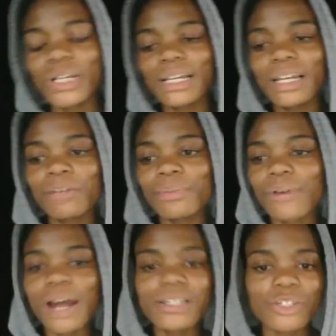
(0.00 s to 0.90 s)
help
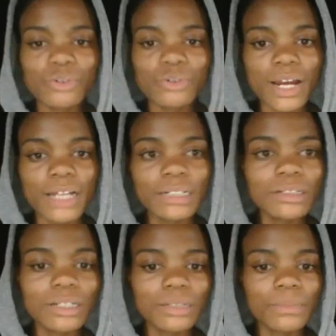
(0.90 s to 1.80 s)
us to add
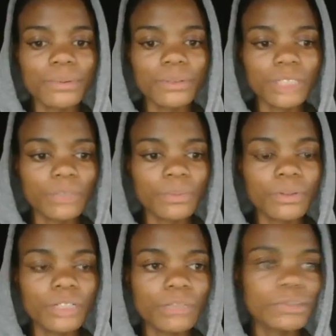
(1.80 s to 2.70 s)
the
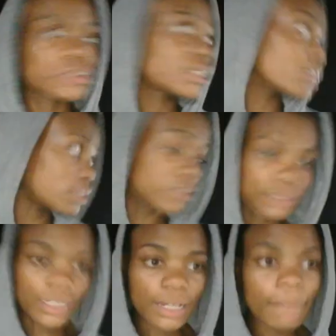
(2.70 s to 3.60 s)
product in
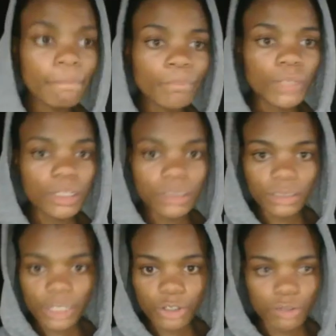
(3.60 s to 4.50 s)
the
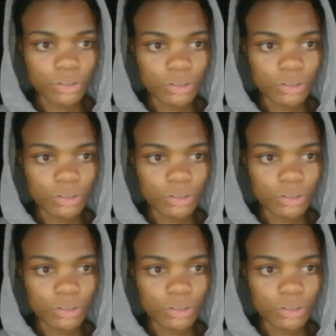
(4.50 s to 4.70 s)
stock.